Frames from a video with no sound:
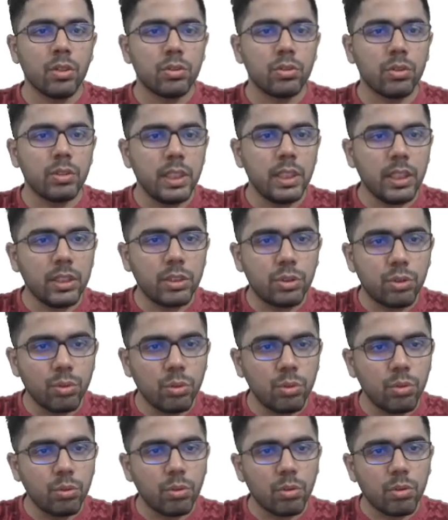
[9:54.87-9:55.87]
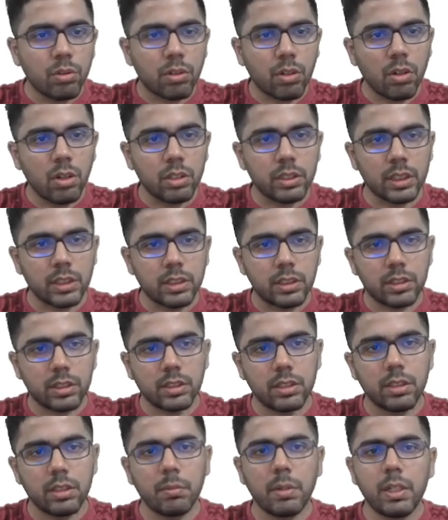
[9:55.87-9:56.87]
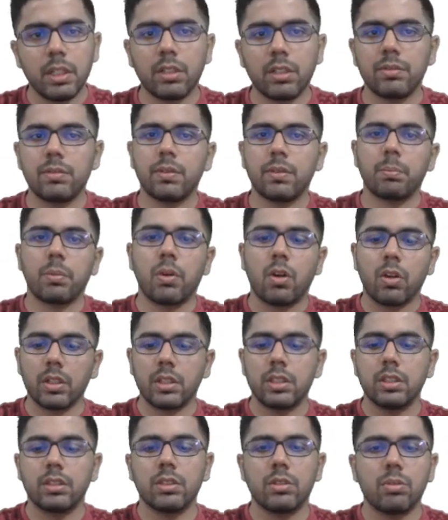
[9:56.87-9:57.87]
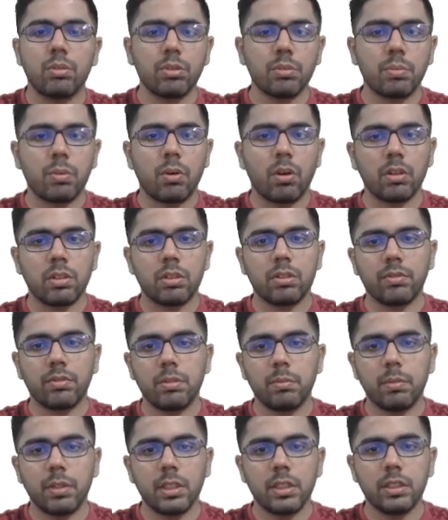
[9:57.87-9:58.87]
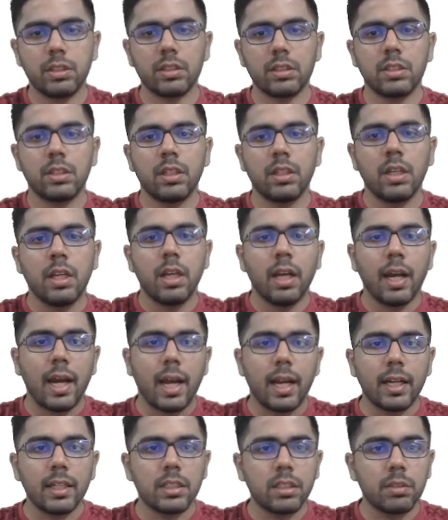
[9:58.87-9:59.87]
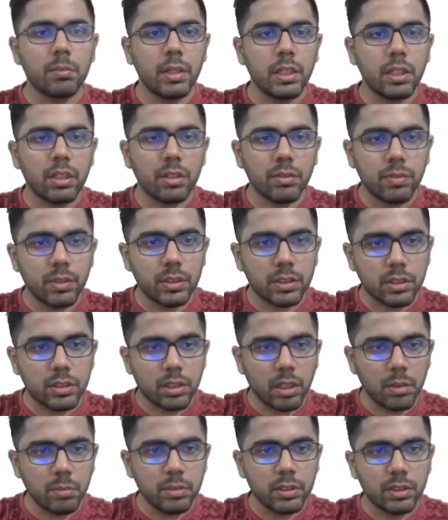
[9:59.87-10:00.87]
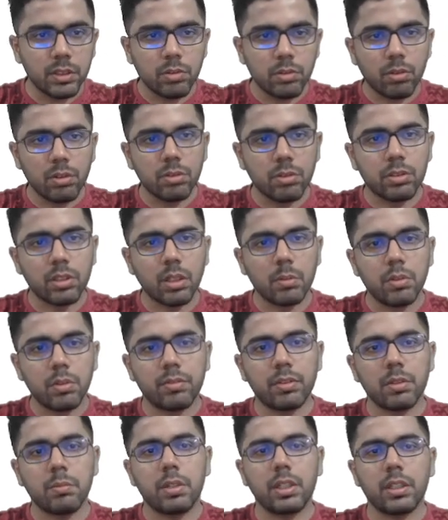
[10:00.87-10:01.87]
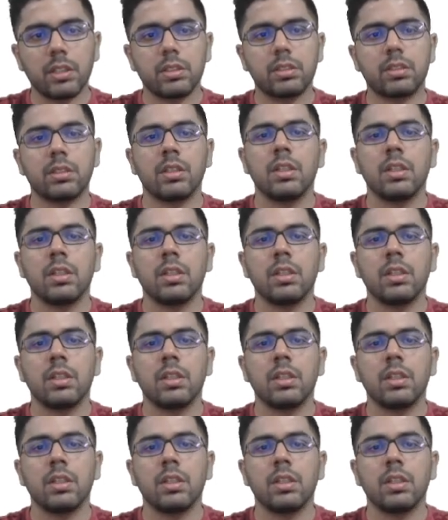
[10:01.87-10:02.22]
So these two clauses, remainder of a product is equal to product of remainders and remainder of a sum is equal to sum of remainders.